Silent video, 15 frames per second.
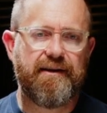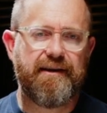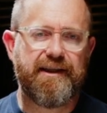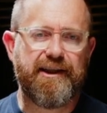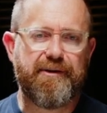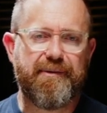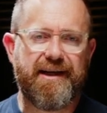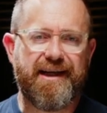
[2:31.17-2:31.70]

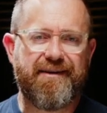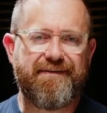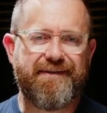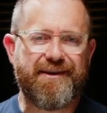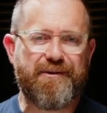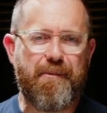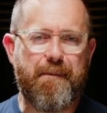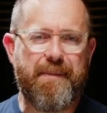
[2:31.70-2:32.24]
and you may
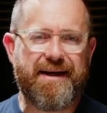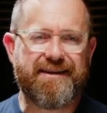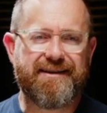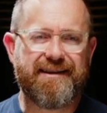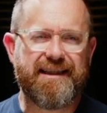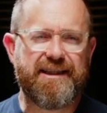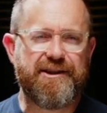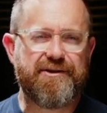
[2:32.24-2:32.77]
feel
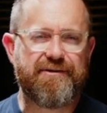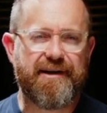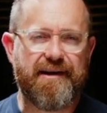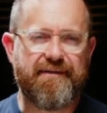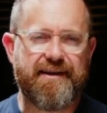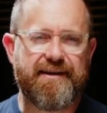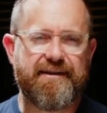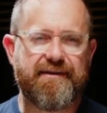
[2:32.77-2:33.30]
mentally
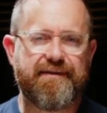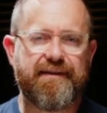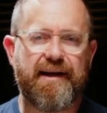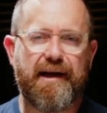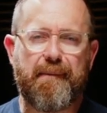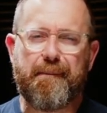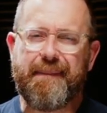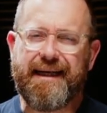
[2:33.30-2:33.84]
driven to
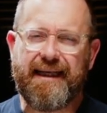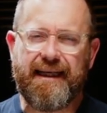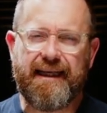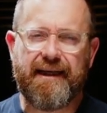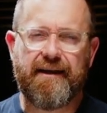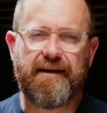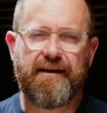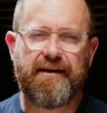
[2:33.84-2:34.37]
find
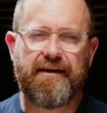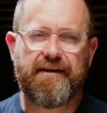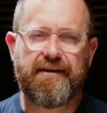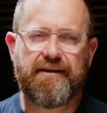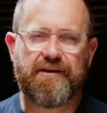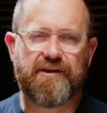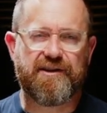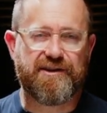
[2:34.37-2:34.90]
meaning
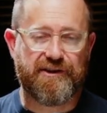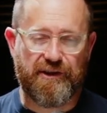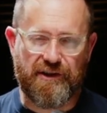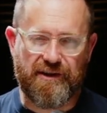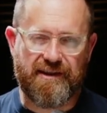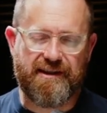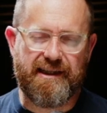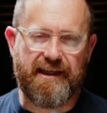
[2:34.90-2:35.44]
or
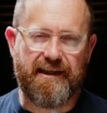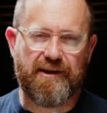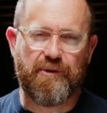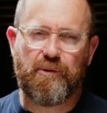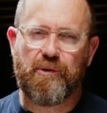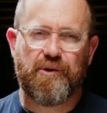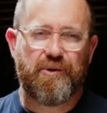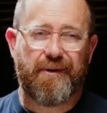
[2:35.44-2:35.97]
certainty in the
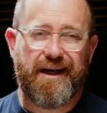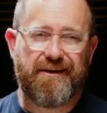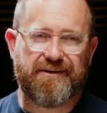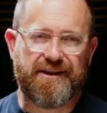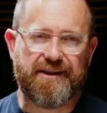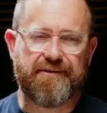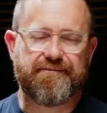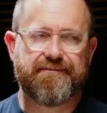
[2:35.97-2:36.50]
world
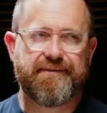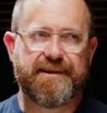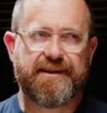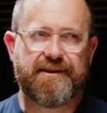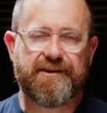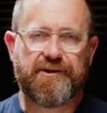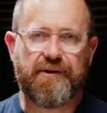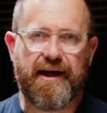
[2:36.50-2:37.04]
around you.
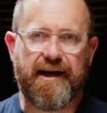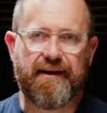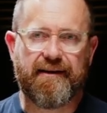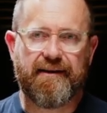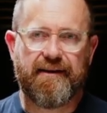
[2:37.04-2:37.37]
This is great.